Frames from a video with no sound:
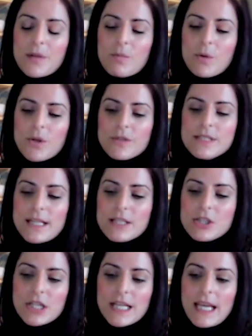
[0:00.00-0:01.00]
what you're
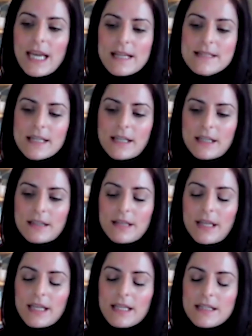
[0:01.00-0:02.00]
essentially
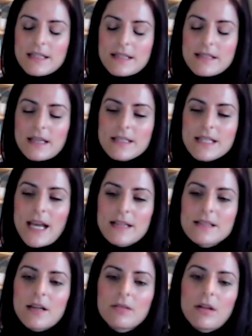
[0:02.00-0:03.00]
getting is a
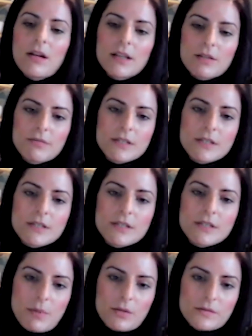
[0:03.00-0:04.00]
tactile-like
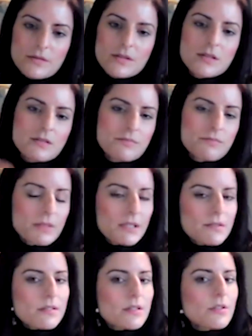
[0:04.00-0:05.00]
response,
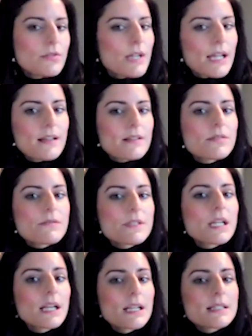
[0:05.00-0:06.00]
because you're getting a sort of
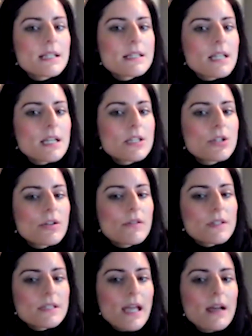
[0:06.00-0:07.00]
tingling sensation
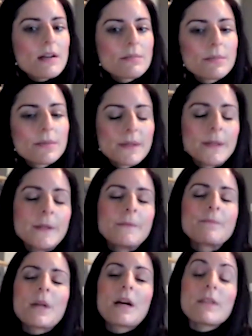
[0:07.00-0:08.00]
on the scalp
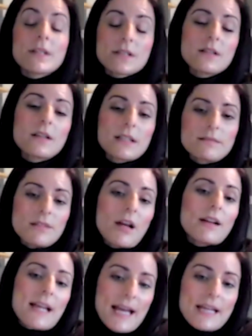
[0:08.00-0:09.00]
that's
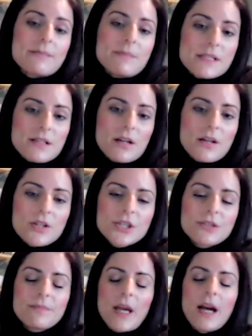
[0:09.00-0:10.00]
like a head
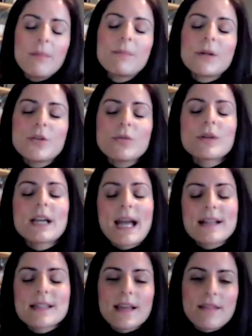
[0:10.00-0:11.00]
massage, but you're
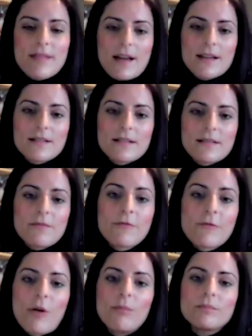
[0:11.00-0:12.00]
getting that
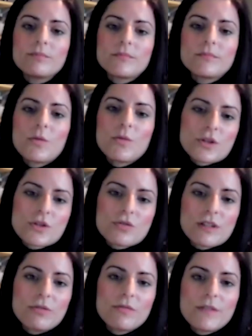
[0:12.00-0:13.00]
from
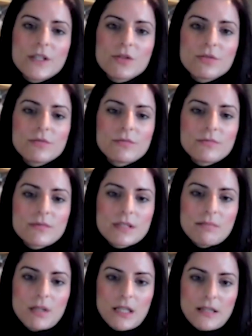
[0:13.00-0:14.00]
auditory or visual
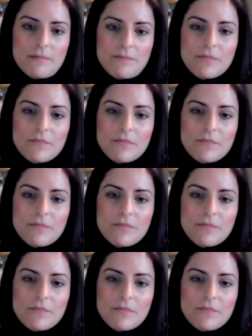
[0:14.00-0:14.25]
stimuli.